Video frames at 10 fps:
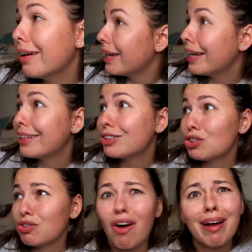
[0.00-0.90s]
It is
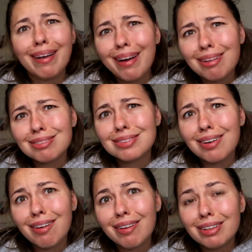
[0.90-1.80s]
drying
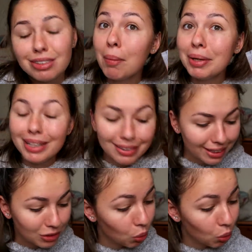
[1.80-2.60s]
outside. I'm gonna need this.